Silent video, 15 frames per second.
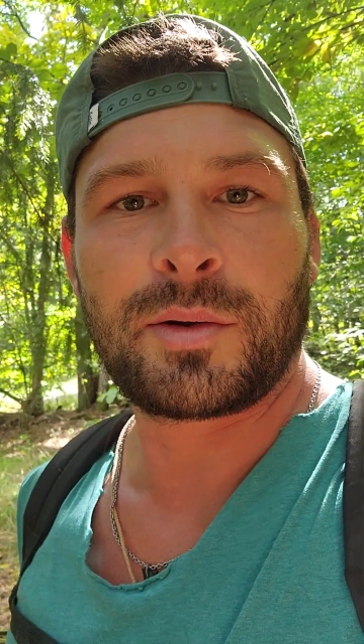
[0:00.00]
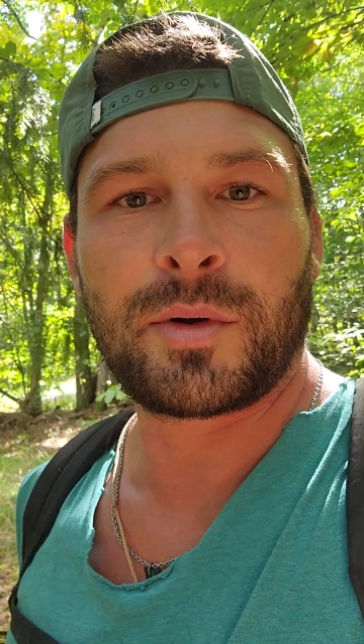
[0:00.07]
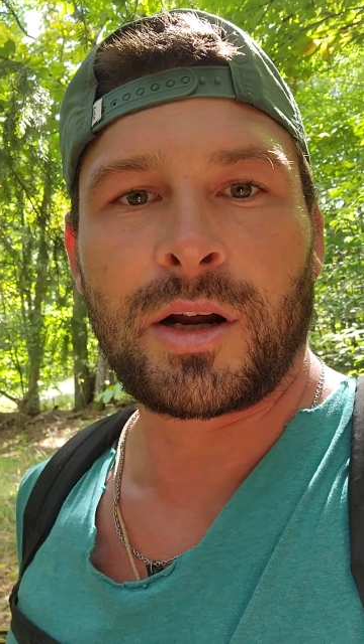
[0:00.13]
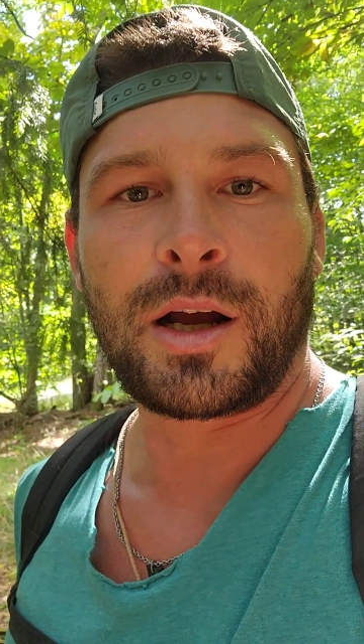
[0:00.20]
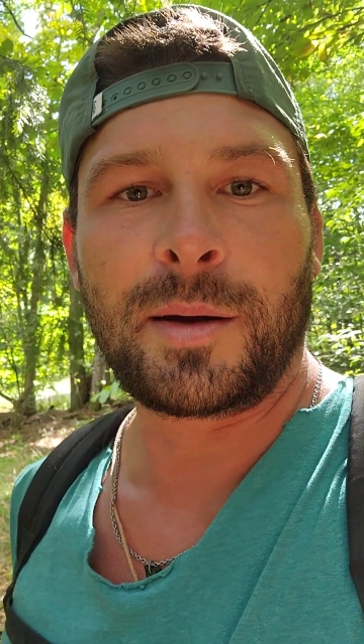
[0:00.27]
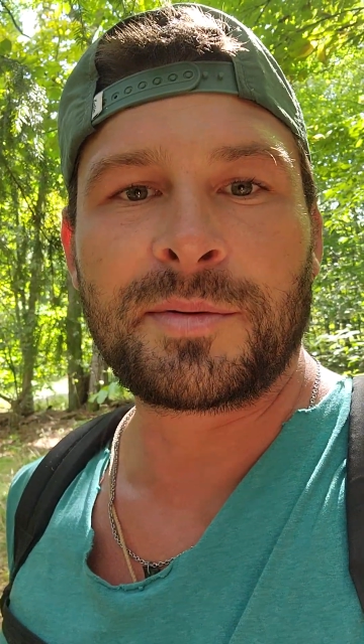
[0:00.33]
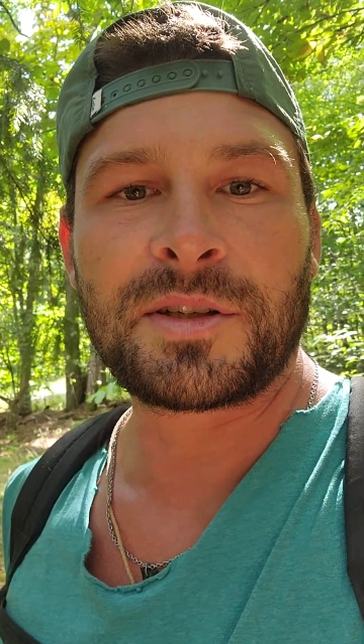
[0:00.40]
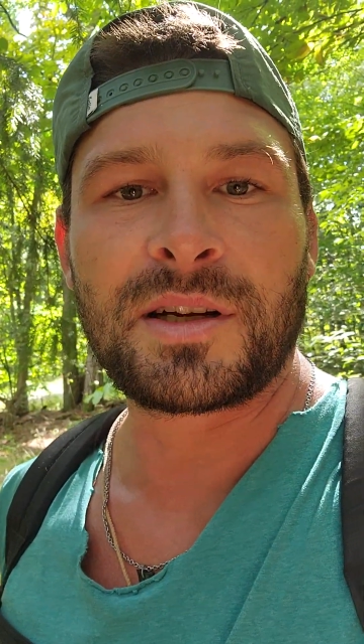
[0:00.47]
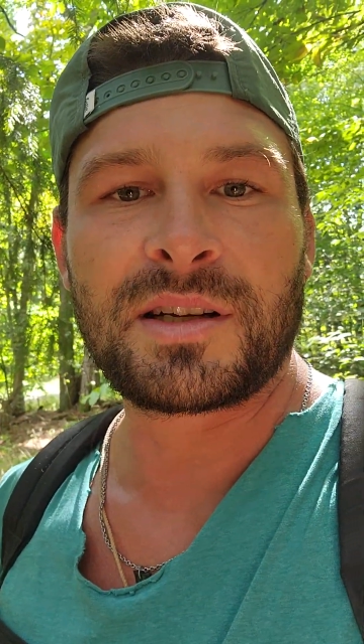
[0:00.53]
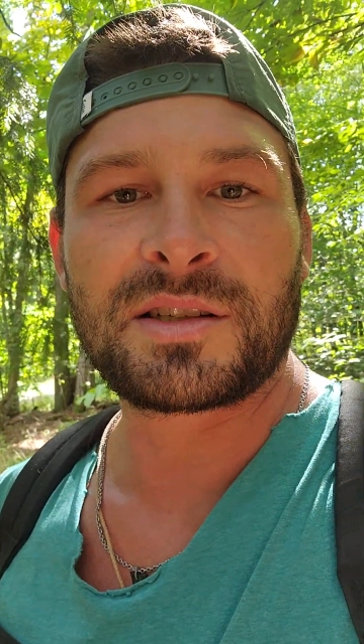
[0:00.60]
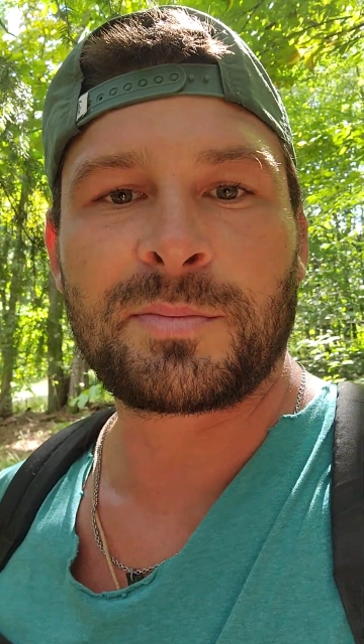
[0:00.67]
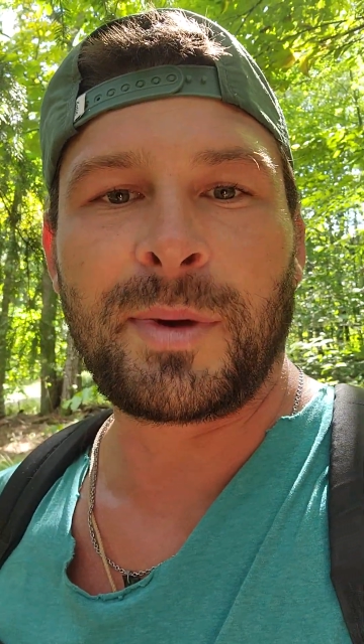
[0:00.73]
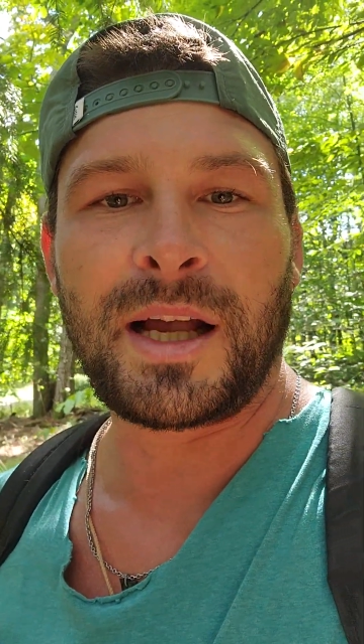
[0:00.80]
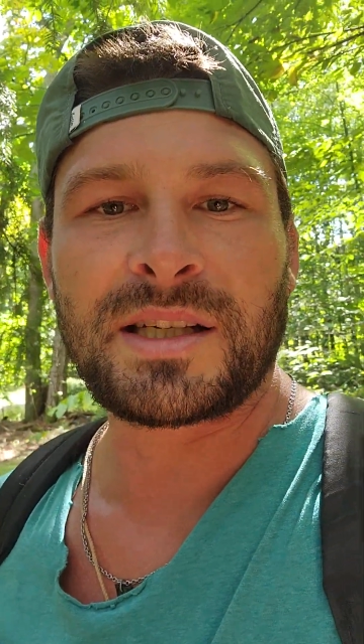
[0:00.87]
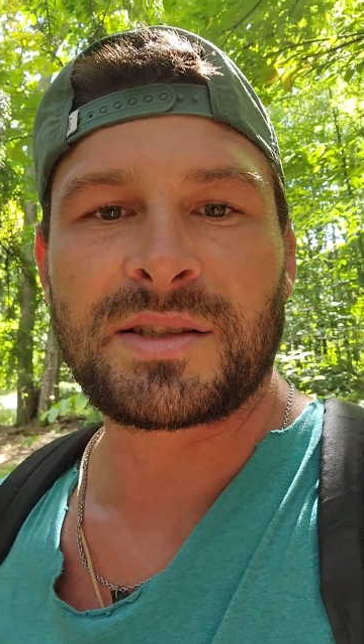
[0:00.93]
what option is
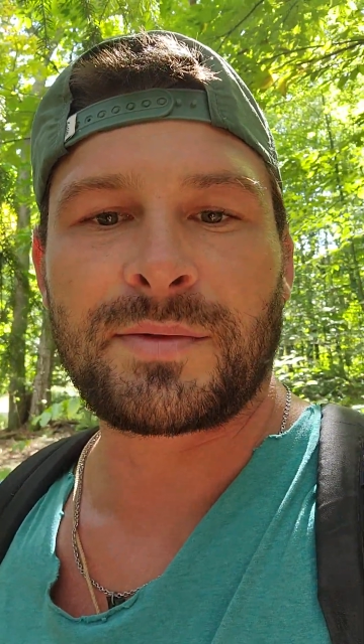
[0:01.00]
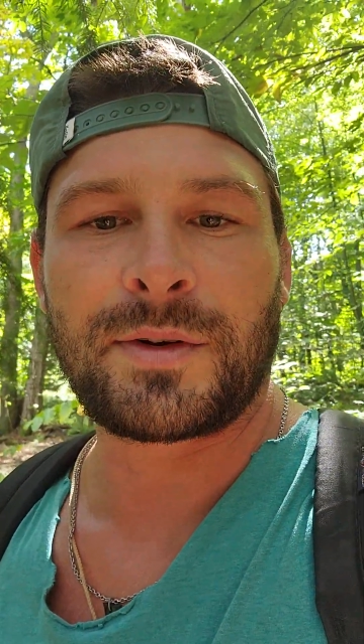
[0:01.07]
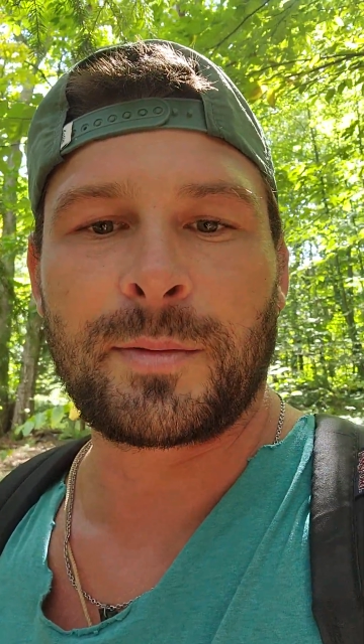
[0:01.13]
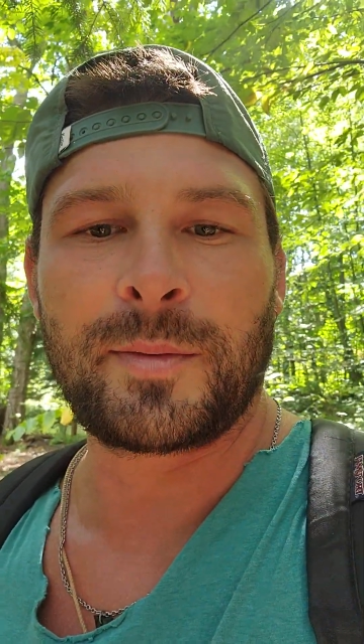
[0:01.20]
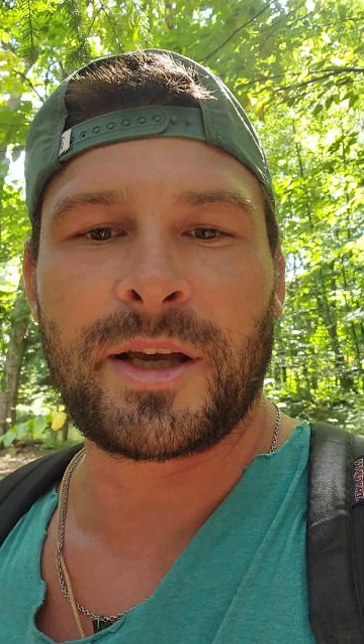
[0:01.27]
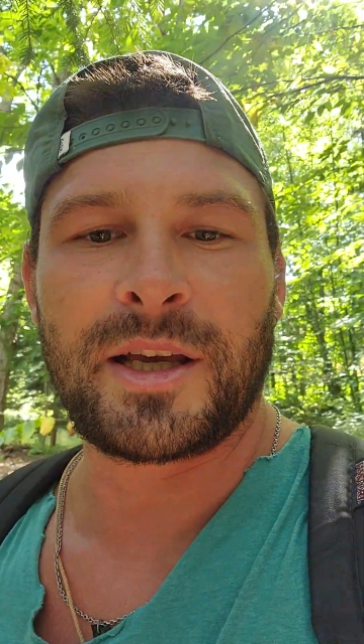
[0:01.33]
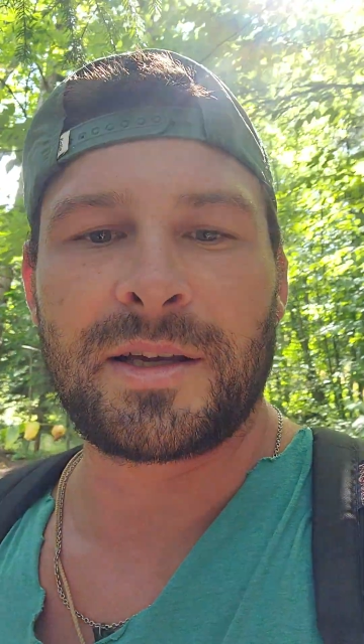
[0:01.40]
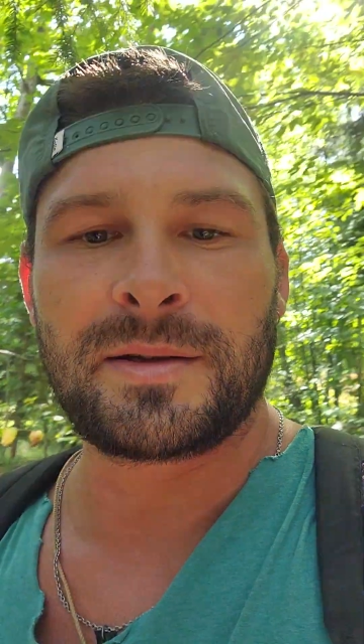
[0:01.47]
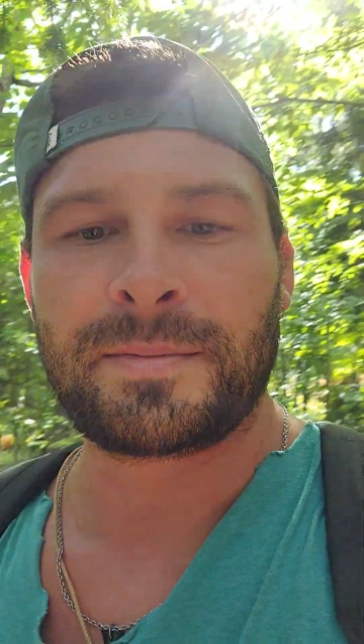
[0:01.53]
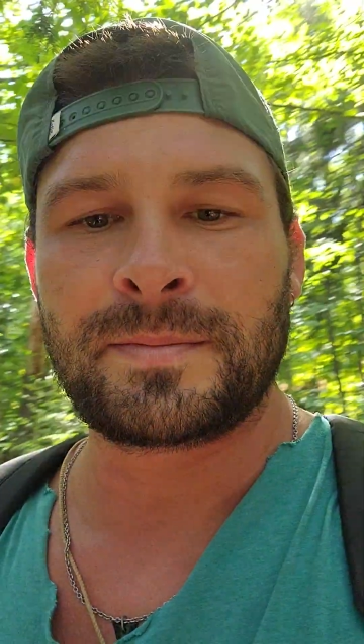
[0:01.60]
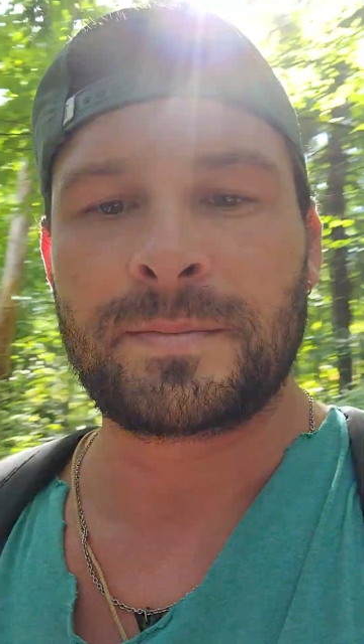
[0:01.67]
best for me.